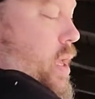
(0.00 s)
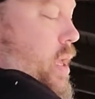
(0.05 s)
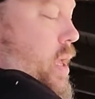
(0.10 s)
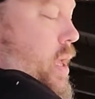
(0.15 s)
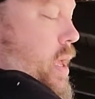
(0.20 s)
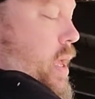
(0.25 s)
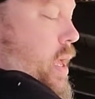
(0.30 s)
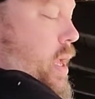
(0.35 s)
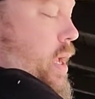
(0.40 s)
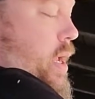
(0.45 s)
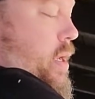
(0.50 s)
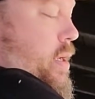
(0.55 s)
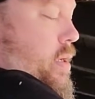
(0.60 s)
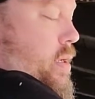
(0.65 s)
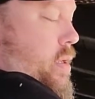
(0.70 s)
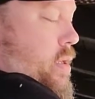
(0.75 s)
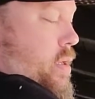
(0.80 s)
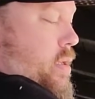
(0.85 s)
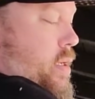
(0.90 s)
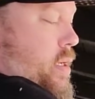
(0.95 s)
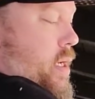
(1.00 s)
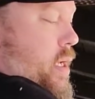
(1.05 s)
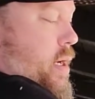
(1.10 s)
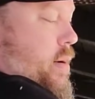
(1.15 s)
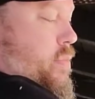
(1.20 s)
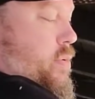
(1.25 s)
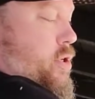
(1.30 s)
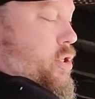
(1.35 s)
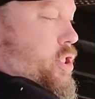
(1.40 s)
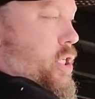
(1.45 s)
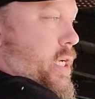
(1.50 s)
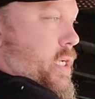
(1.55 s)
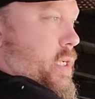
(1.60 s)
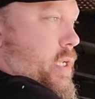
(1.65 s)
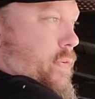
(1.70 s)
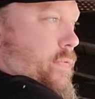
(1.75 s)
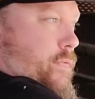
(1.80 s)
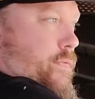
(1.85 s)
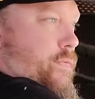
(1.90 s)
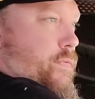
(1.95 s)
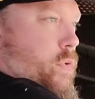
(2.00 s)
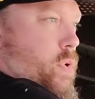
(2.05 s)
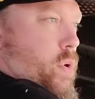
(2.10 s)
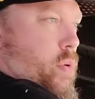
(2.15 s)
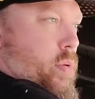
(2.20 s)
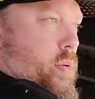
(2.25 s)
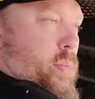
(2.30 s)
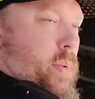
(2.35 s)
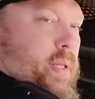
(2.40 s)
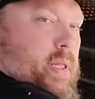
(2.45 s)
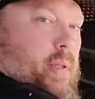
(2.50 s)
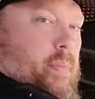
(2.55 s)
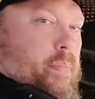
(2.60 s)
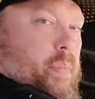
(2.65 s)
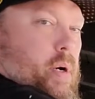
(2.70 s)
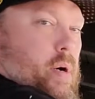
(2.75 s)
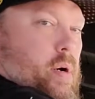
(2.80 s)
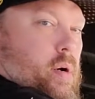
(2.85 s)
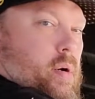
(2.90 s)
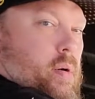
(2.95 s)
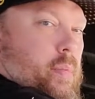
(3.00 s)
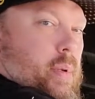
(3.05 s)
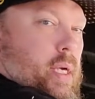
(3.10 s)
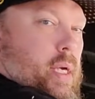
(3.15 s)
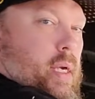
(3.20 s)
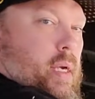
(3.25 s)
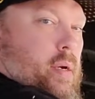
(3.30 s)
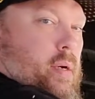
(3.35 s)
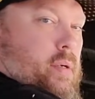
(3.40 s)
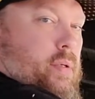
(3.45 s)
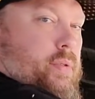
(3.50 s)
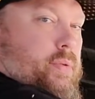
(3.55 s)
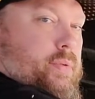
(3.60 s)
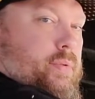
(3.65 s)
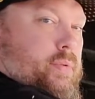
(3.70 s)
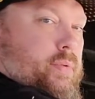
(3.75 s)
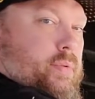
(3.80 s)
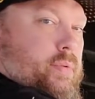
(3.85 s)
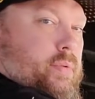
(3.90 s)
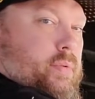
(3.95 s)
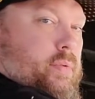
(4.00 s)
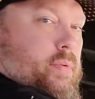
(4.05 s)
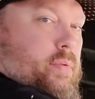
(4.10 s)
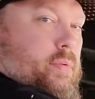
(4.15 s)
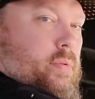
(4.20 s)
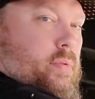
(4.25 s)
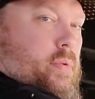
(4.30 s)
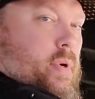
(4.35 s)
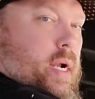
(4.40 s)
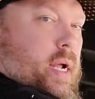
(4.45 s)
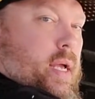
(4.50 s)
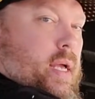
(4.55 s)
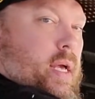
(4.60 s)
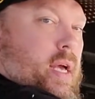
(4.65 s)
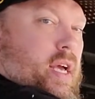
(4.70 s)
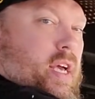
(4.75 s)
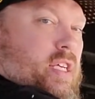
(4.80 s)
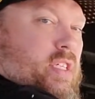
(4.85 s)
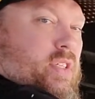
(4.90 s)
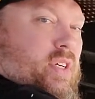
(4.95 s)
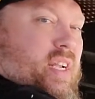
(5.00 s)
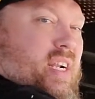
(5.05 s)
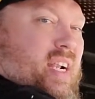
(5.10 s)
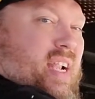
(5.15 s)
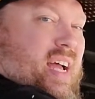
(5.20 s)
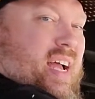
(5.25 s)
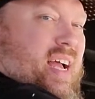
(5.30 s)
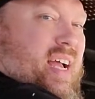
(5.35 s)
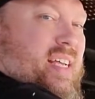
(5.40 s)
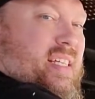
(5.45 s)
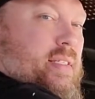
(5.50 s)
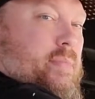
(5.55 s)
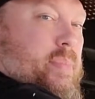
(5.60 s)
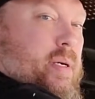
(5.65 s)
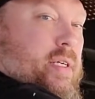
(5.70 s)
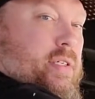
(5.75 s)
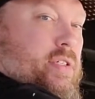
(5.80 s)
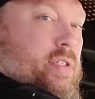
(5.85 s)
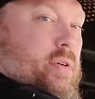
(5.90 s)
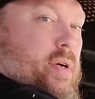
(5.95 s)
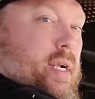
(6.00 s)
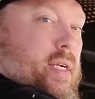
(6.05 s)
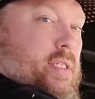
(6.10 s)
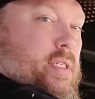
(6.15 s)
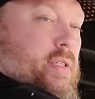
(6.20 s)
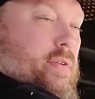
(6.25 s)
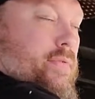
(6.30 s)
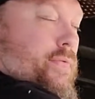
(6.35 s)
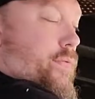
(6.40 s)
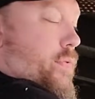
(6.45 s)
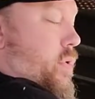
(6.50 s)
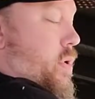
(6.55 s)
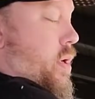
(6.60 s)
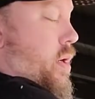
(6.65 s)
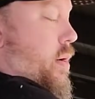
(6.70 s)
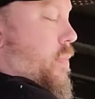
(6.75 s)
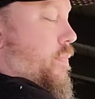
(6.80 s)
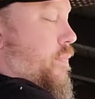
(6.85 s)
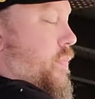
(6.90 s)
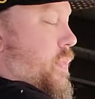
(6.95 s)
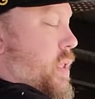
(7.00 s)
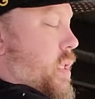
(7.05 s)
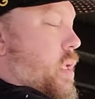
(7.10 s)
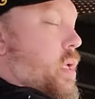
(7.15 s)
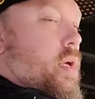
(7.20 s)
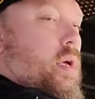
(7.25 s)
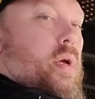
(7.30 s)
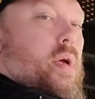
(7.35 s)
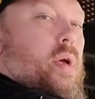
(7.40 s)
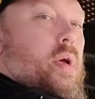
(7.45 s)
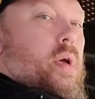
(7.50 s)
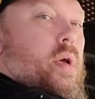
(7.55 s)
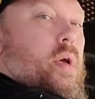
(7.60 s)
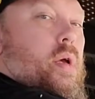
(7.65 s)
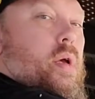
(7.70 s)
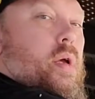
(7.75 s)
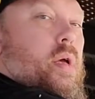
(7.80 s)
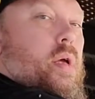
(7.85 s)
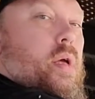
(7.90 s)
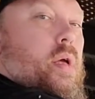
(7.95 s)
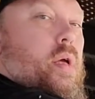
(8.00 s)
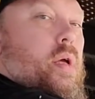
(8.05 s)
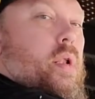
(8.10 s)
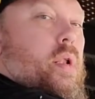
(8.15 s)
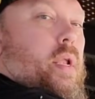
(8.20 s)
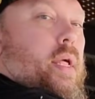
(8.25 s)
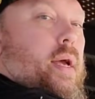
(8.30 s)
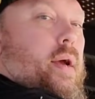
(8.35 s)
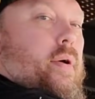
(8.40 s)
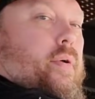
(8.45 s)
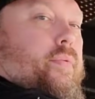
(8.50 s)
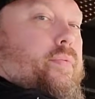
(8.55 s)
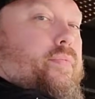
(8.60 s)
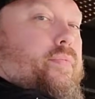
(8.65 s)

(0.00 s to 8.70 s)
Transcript: and kind of projecting forward with the palm heel. Right? You get a nice big stretch in the forearm. Now,